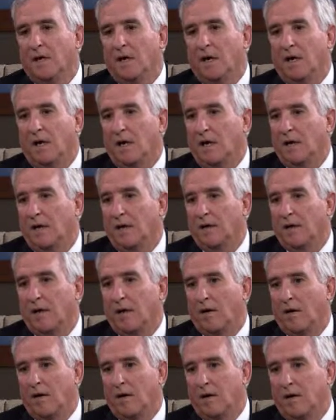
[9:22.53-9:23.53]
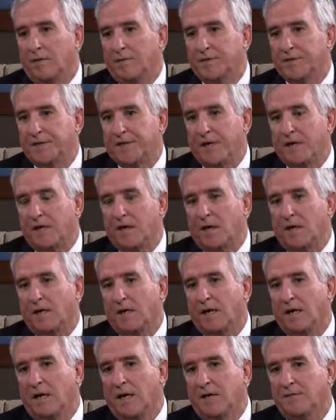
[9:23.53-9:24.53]
Our state
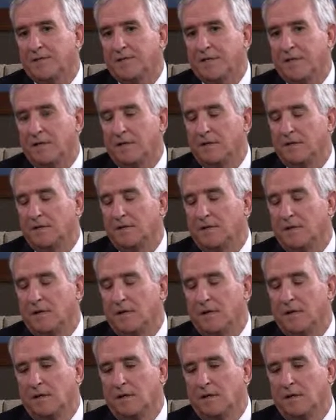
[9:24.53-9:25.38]
archives has